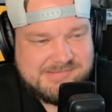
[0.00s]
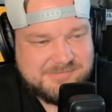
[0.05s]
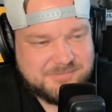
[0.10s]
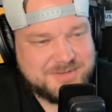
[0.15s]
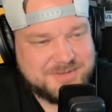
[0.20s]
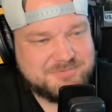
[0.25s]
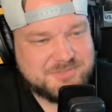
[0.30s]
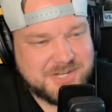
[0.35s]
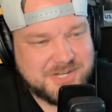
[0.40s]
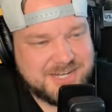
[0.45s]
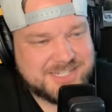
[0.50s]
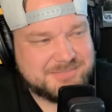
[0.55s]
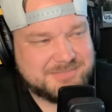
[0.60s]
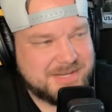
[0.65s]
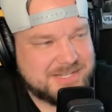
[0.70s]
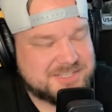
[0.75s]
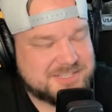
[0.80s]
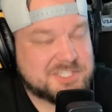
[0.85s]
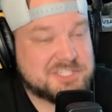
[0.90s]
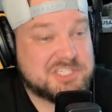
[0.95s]
we've talked
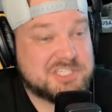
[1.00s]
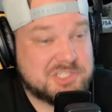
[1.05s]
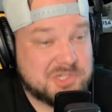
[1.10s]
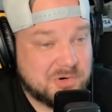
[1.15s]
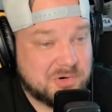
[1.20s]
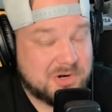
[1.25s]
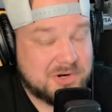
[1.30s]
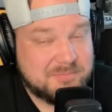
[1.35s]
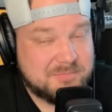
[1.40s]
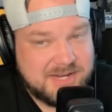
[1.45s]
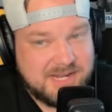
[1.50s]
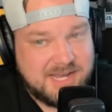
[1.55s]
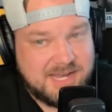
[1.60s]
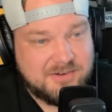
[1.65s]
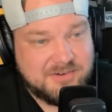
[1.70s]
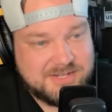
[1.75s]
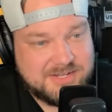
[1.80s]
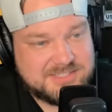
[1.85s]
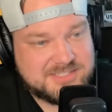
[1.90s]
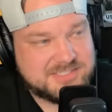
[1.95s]
about the storm and
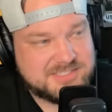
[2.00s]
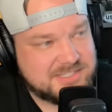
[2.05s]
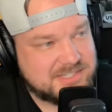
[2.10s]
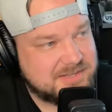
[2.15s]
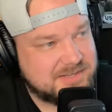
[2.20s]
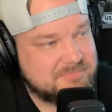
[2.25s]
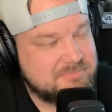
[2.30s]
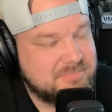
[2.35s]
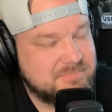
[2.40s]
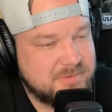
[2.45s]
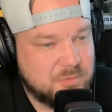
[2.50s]
how it's uh,